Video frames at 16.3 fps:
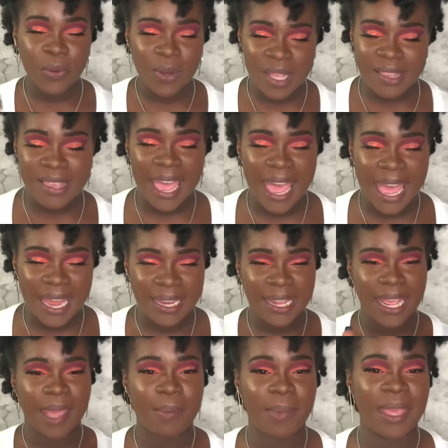need to add
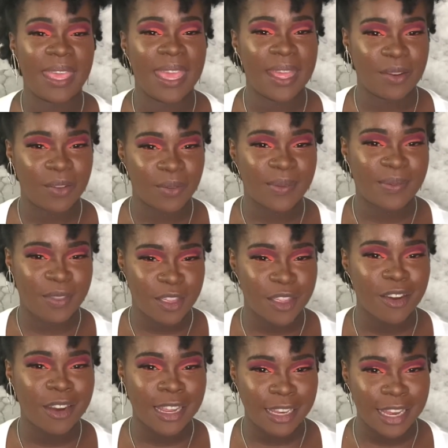Cami candles to
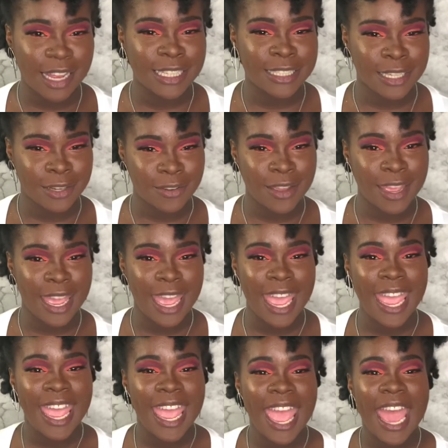your collection,
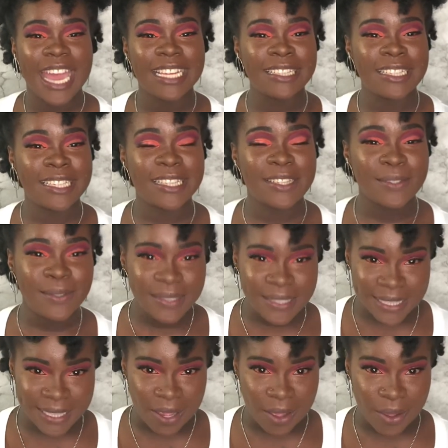okay? And to do
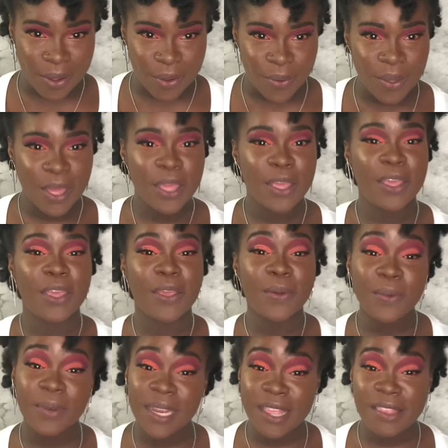so,
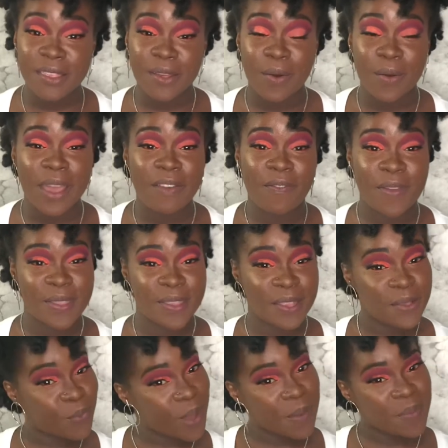you need to go and
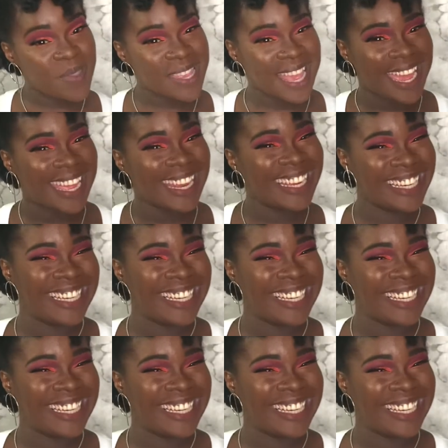visit the website.